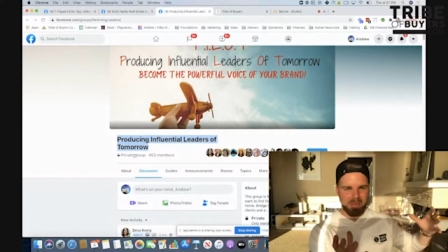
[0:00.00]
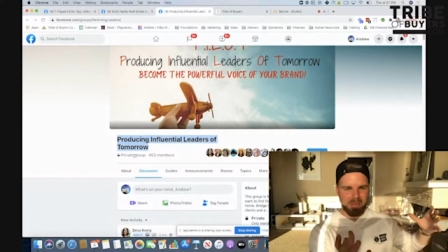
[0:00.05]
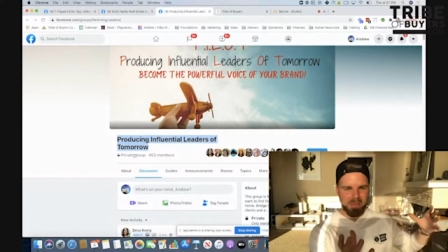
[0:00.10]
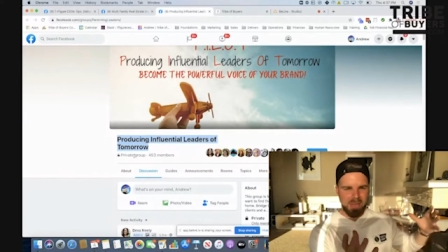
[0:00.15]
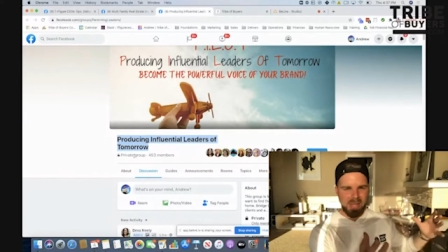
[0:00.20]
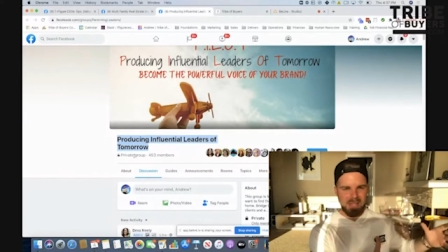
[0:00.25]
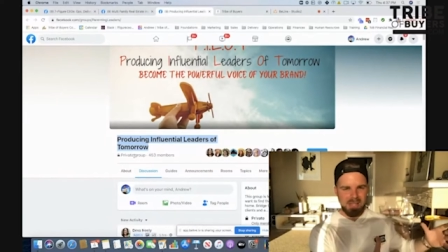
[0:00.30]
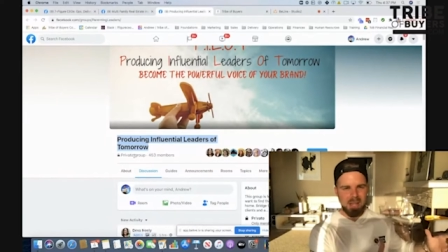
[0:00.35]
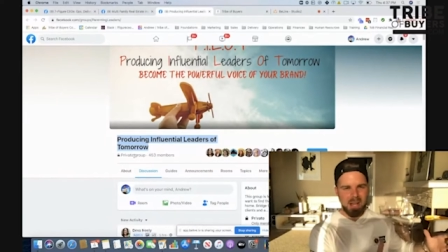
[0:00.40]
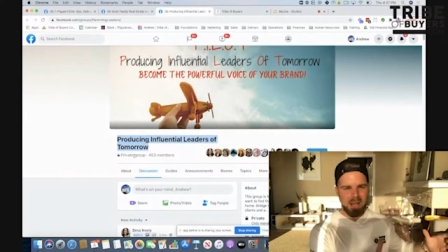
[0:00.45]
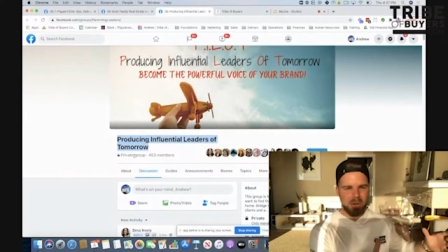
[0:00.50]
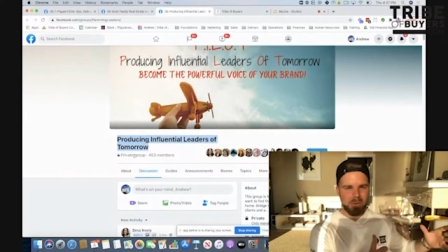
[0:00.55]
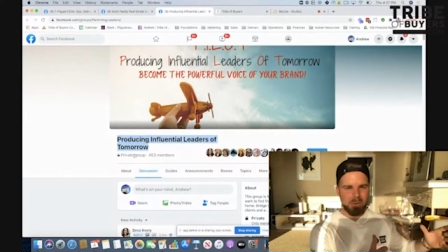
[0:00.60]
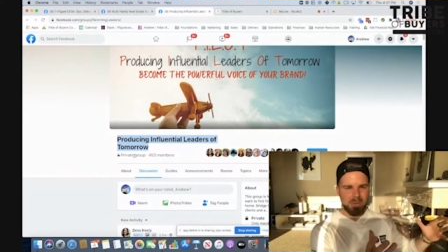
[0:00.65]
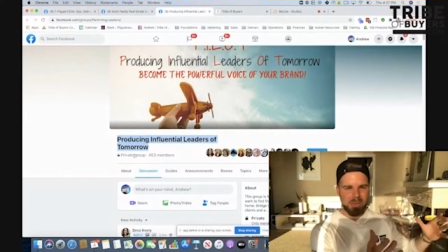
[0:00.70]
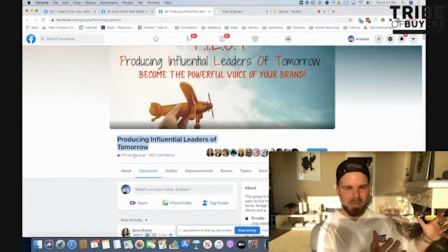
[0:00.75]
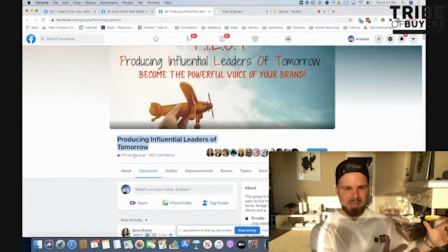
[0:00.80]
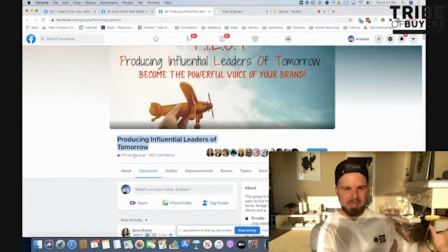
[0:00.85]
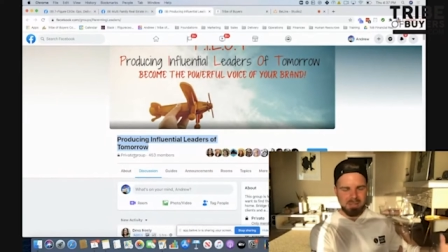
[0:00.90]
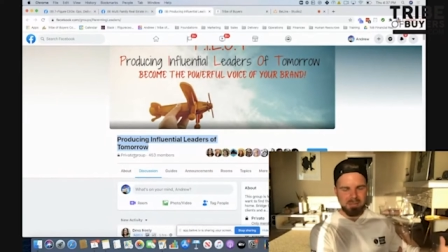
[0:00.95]
they know
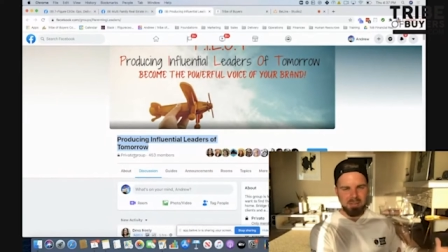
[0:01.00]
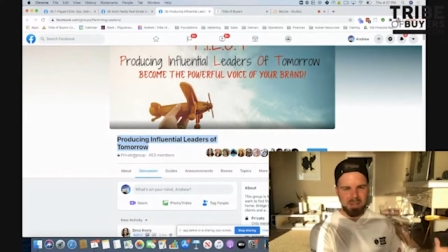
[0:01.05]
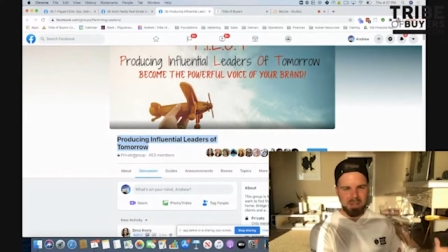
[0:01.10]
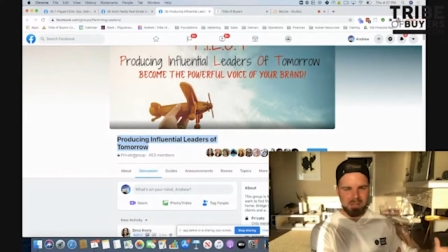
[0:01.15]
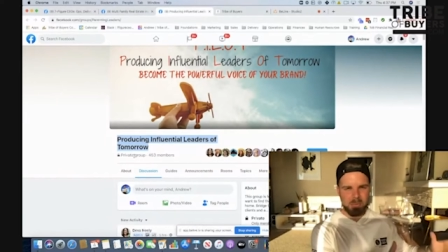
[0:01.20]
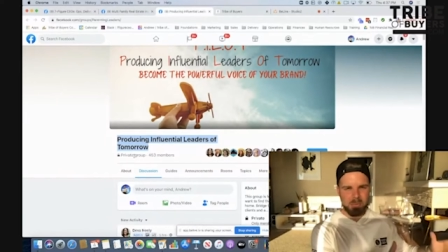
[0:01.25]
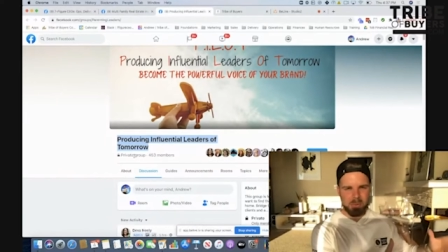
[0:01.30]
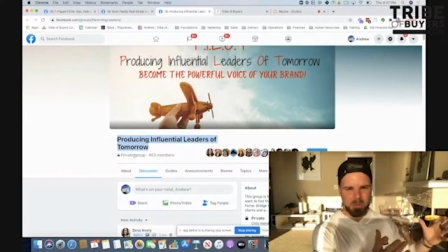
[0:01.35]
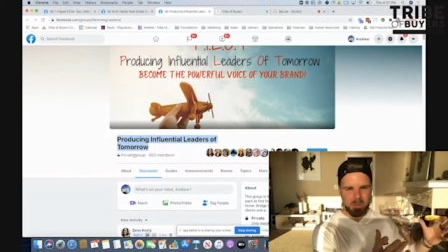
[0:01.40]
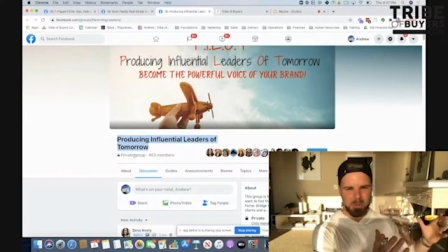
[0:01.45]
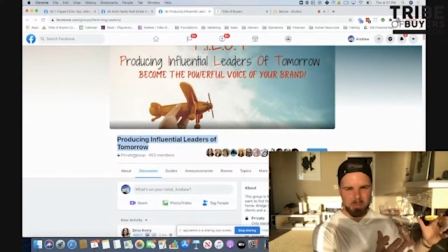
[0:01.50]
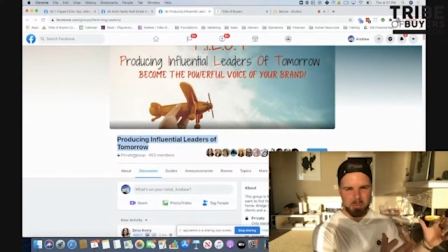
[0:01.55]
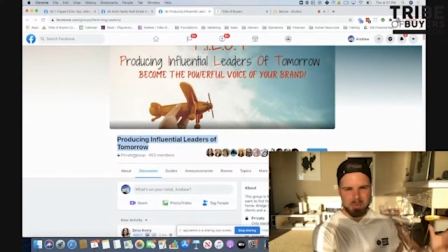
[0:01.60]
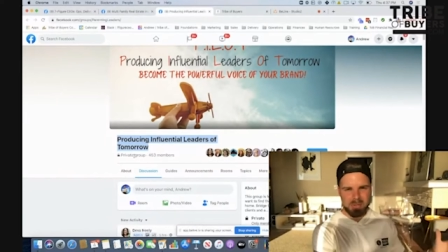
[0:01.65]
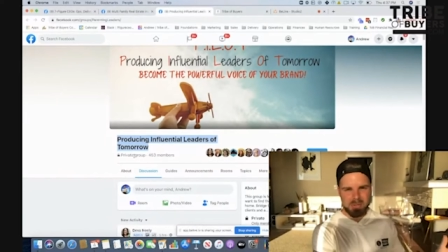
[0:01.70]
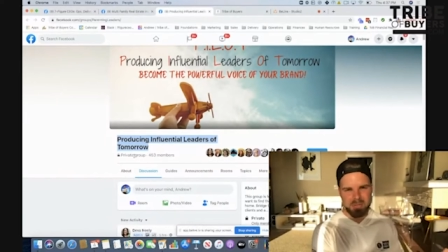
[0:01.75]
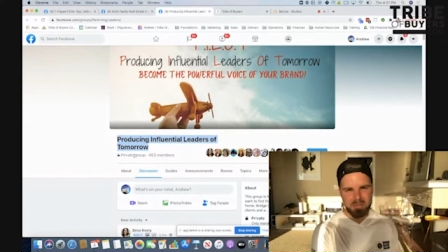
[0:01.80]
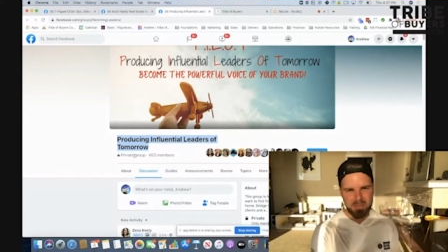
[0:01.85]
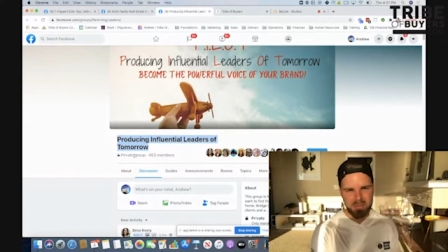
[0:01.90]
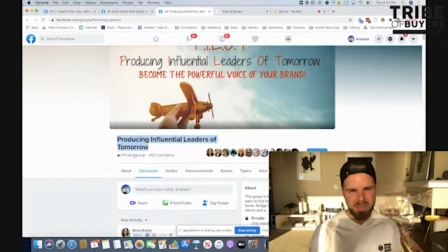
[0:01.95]
this Facebook group
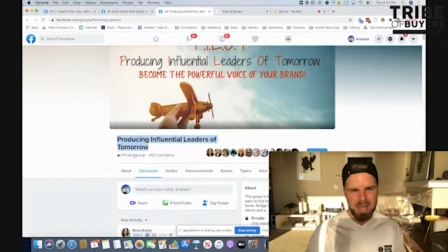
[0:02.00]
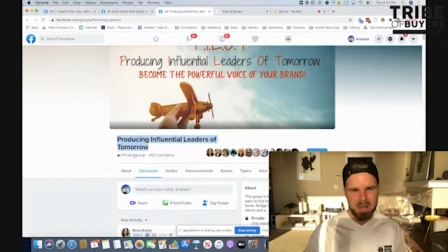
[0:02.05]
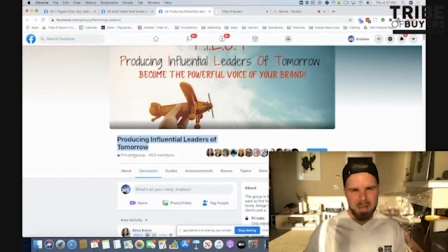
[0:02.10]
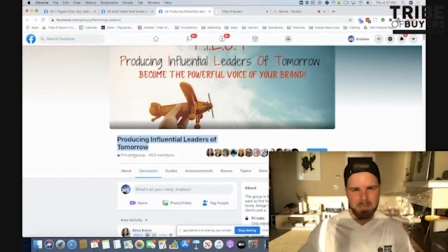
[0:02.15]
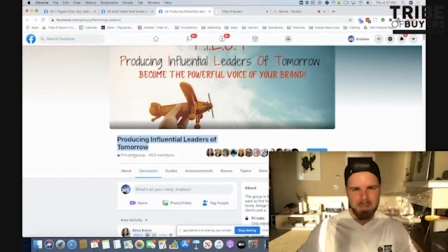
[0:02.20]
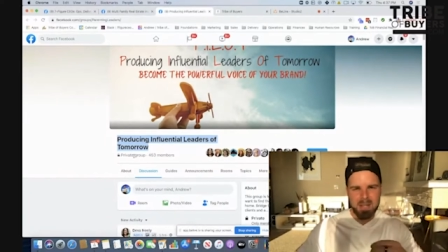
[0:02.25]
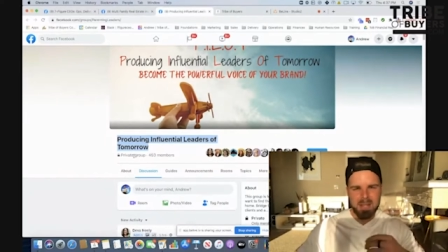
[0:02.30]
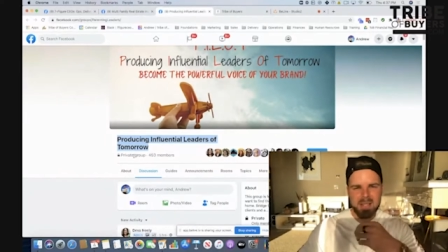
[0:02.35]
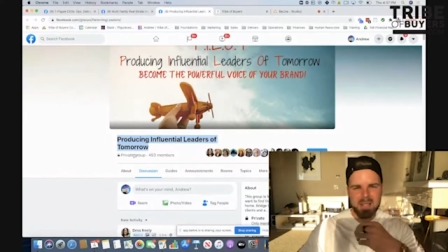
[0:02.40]
is for them.